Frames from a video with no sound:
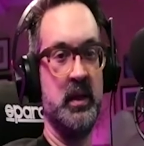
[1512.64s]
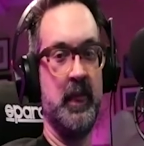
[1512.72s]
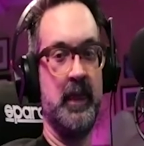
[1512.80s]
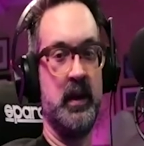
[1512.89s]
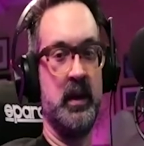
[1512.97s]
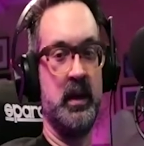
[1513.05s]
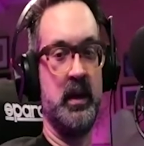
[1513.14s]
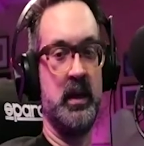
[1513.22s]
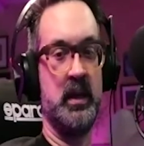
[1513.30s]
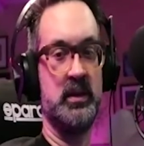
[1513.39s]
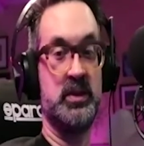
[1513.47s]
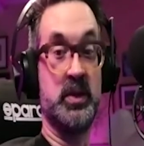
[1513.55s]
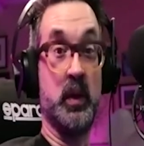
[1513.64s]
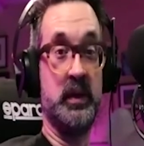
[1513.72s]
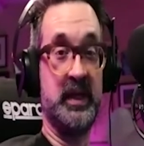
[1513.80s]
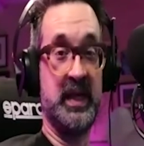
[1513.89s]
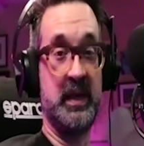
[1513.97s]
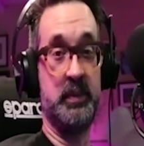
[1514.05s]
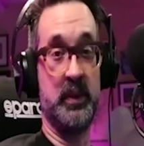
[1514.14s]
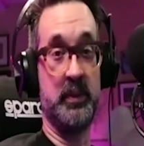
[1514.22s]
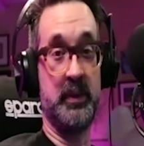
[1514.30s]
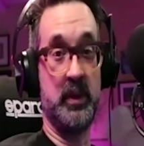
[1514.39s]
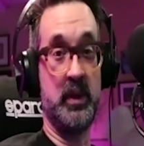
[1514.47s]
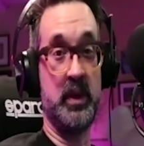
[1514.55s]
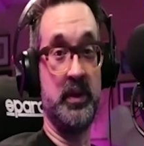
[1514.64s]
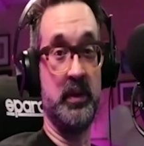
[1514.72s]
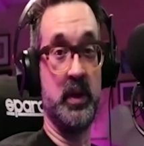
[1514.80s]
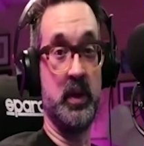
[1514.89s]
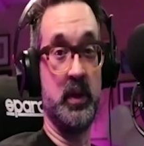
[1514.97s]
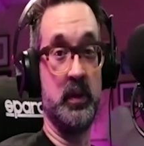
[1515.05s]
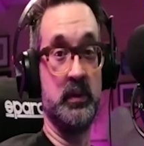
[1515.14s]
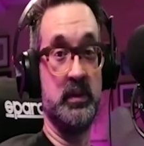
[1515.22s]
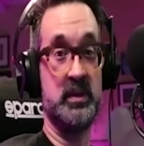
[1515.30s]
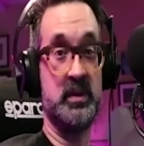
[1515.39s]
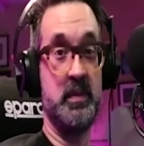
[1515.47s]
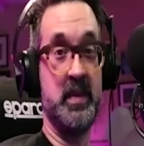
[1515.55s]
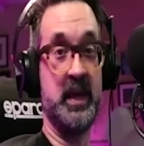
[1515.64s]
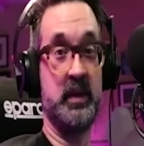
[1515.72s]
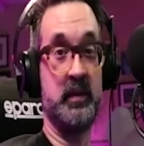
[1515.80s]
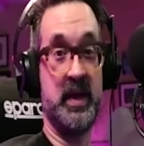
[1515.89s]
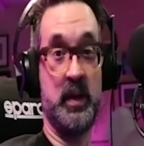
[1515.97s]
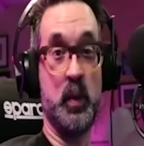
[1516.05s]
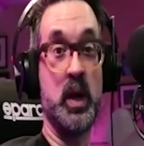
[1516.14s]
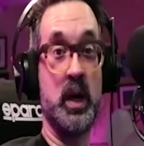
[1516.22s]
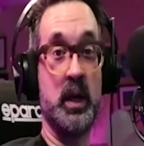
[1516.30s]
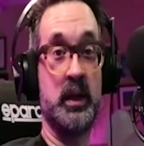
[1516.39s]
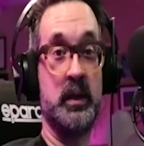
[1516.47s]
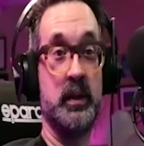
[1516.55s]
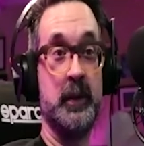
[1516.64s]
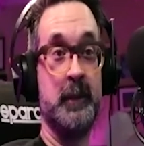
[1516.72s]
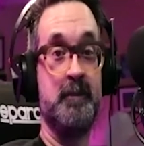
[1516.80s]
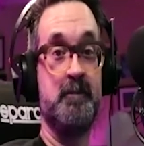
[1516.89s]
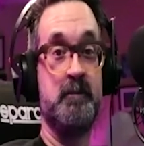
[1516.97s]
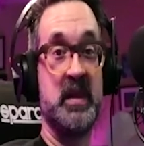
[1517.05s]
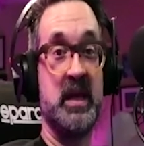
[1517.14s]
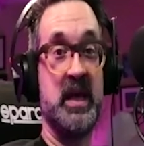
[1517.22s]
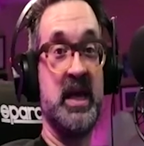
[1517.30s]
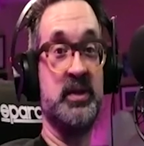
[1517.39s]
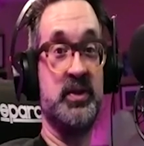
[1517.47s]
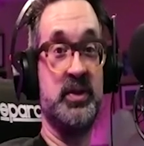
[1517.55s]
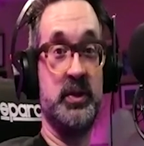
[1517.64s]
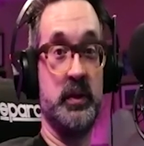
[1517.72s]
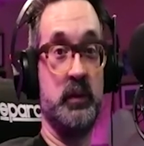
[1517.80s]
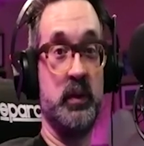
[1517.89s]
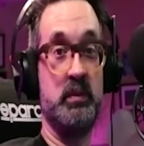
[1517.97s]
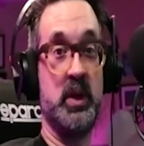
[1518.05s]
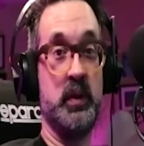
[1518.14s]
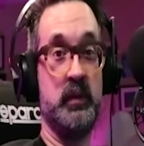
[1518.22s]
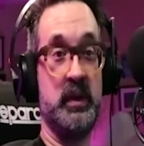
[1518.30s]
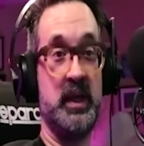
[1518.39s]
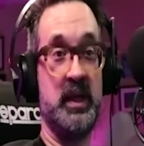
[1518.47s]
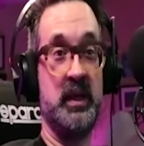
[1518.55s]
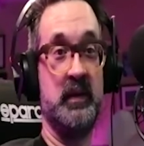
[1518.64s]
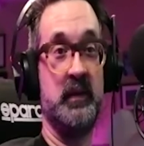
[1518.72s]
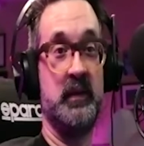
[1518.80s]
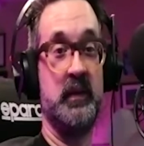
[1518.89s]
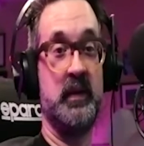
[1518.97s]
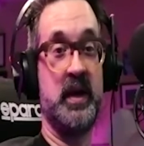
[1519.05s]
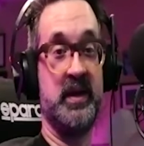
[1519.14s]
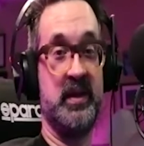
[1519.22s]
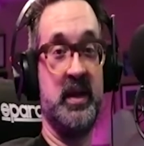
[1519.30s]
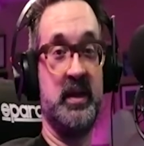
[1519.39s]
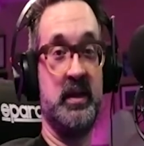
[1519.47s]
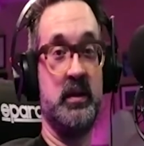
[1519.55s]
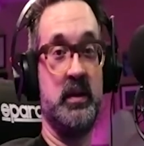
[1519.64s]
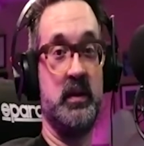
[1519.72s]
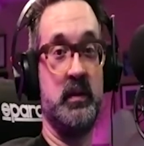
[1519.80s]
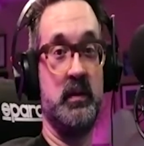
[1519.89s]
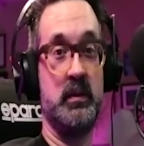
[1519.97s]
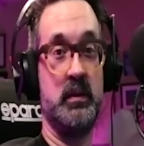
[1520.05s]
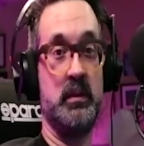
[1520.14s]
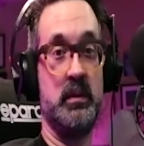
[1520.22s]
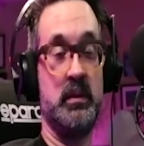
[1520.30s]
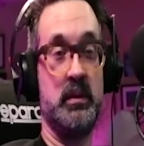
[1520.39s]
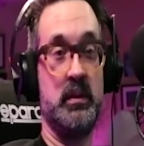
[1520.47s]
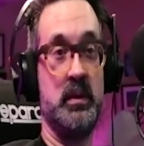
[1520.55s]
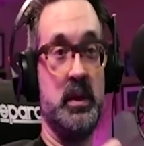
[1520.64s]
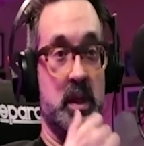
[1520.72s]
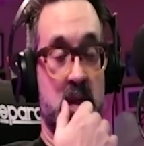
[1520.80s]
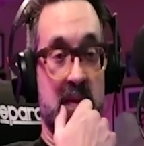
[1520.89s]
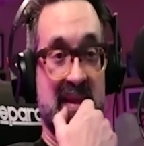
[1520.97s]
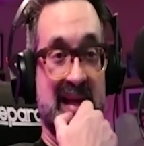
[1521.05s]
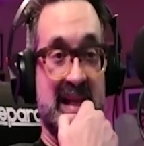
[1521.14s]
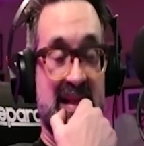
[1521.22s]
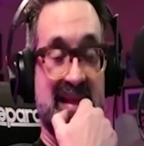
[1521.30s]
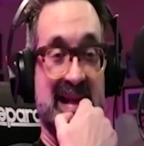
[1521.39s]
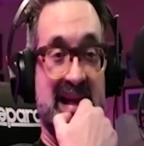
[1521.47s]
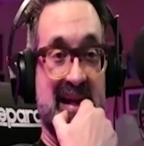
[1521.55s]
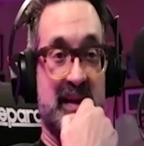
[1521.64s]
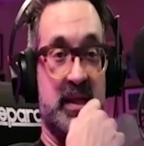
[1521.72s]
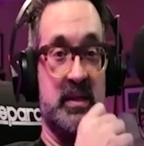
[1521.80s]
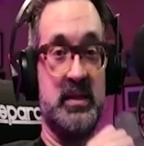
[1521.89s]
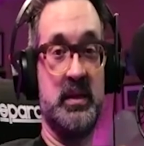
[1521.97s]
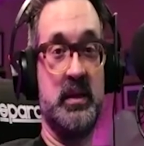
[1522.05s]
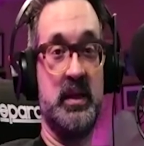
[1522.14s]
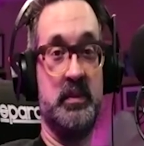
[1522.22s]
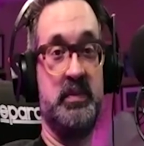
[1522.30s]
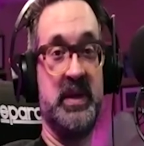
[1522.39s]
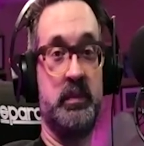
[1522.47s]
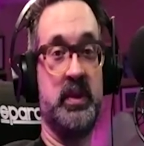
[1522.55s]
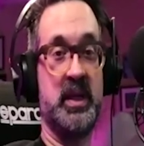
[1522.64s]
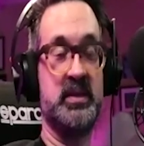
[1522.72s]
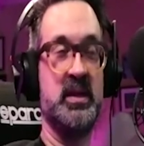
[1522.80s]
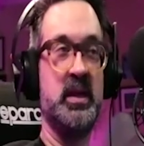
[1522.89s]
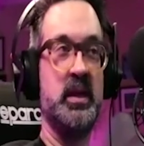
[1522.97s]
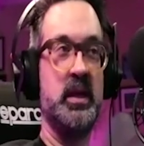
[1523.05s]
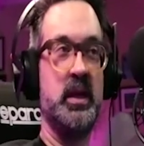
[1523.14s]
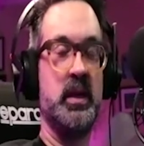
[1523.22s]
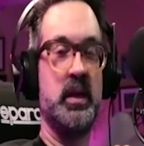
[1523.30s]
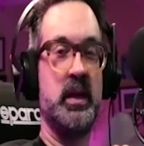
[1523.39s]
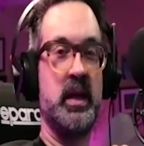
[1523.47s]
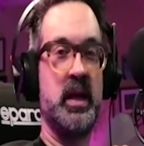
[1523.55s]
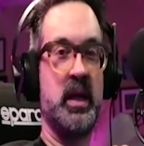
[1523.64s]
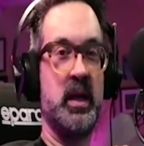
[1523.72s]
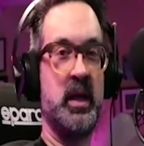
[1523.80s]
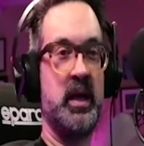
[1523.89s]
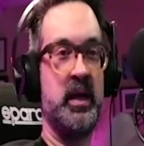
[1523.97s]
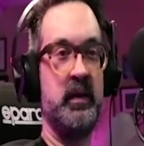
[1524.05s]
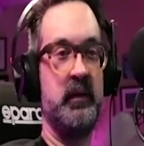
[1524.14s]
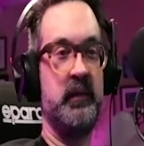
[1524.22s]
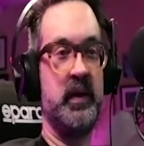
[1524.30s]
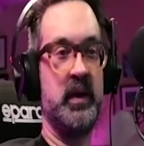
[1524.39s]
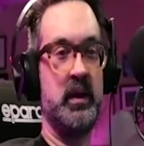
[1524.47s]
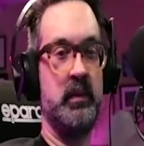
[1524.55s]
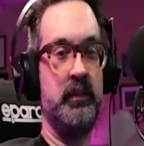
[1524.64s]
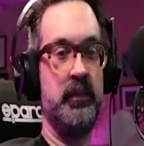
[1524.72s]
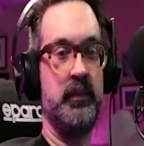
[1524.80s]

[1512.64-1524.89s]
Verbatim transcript: uh, totally capable on their own to make great work and to do it remotely, I think, you know, that that is a, a big plus. A lot of um,